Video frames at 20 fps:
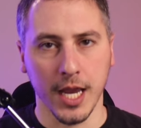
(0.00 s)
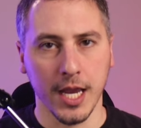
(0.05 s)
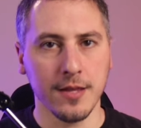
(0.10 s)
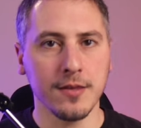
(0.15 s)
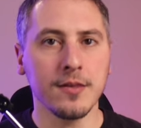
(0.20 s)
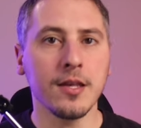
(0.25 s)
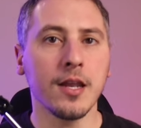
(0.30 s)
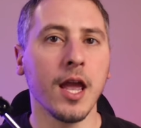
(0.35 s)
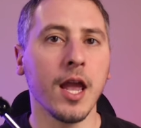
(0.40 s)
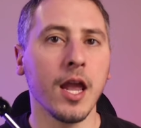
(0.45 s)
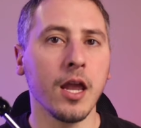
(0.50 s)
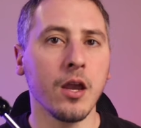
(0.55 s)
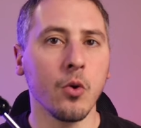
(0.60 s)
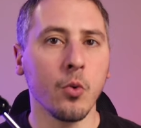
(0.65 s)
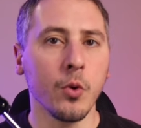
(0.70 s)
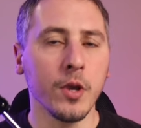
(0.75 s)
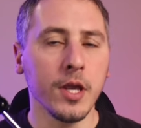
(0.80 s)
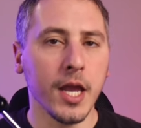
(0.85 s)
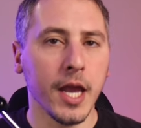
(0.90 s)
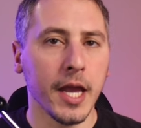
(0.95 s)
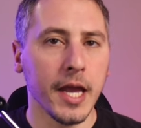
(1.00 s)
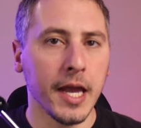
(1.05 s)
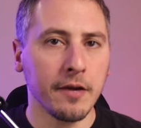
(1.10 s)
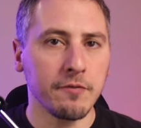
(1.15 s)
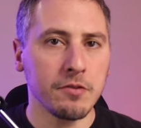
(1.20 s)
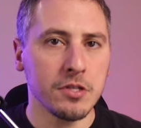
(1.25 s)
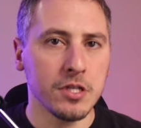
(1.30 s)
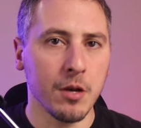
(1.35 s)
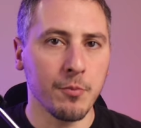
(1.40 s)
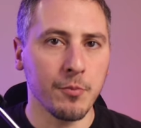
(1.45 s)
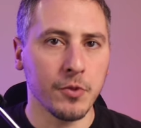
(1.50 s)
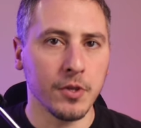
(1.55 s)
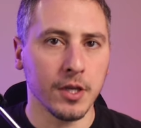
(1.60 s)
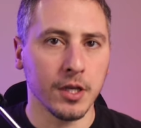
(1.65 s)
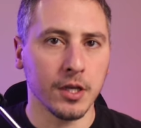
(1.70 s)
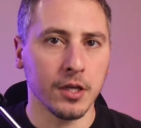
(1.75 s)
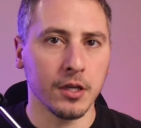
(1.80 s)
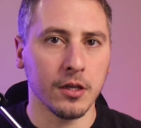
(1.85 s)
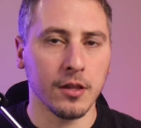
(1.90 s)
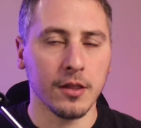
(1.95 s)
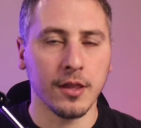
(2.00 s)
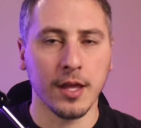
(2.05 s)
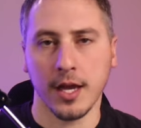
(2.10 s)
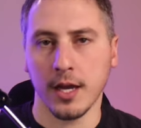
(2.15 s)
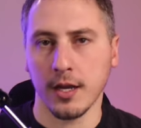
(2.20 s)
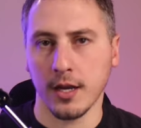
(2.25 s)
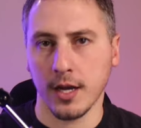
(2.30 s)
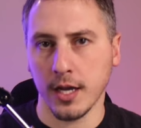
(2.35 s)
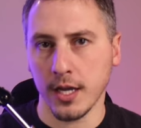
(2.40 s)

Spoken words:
And today we have something that